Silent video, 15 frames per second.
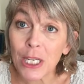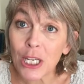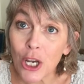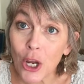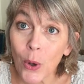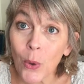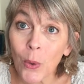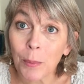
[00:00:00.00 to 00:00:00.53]

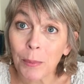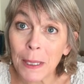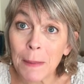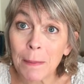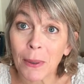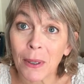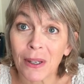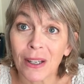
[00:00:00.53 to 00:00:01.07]
know
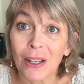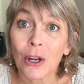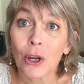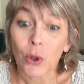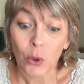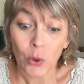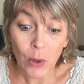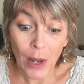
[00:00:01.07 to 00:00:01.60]
people
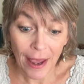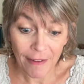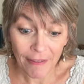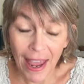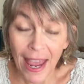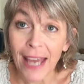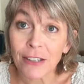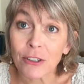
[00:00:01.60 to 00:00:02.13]
who have
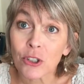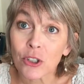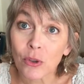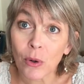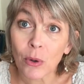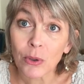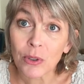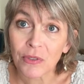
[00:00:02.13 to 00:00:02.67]
had
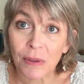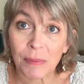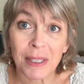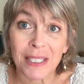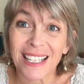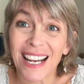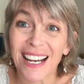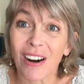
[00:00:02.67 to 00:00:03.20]
strokes from
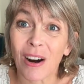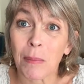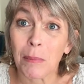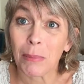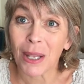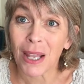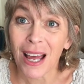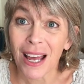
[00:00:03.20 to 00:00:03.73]
this and are
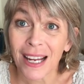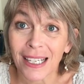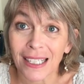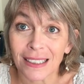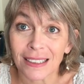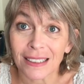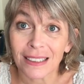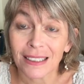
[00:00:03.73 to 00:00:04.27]

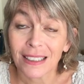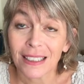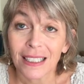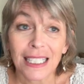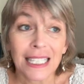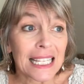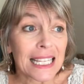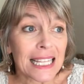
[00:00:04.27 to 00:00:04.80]
blind.
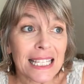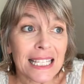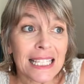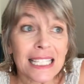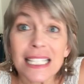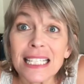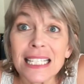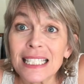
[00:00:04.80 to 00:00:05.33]

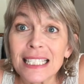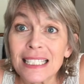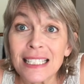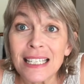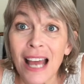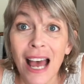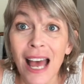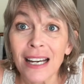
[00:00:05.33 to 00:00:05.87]
It's
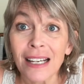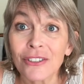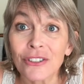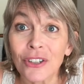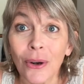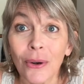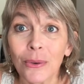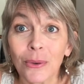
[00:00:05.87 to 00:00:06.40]
not a
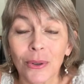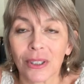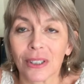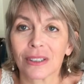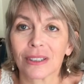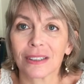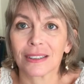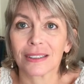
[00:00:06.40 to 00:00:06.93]
joke.
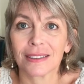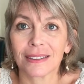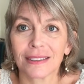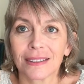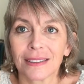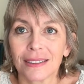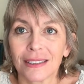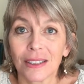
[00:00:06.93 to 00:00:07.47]

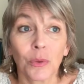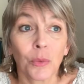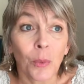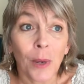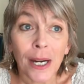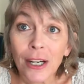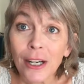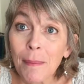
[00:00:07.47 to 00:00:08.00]

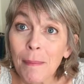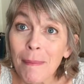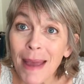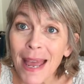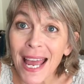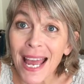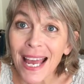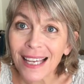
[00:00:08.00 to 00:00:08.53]
Wear a
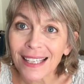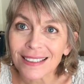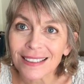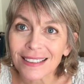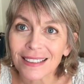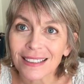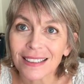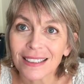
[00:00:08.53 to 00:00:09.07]

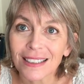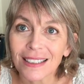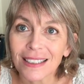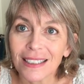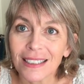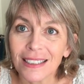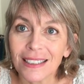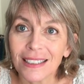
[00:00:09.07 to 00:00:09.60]
mask.
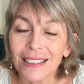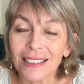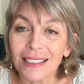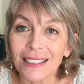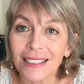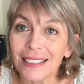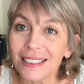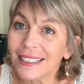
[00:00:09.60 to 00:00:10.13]

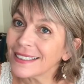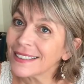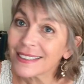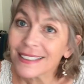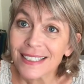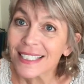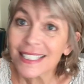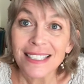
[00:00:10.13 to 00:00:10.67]
It's
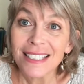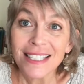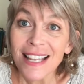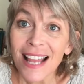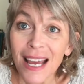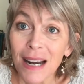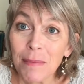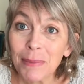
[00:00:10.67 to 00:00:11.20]

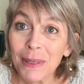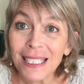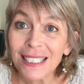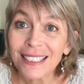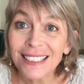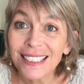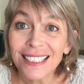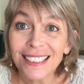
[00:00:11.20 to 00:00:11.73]
not a
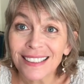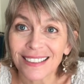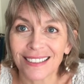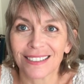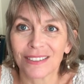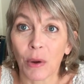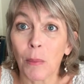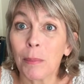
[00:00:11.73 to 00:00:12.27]
big deal.
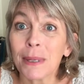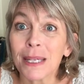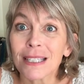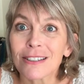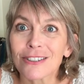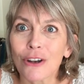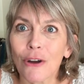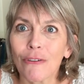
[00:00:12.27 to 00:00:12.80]
Don't be a
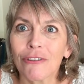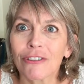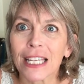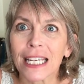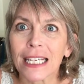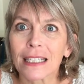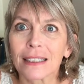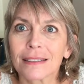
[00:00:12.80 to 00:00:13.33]

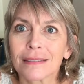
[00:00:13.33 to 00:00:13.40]
snowflake.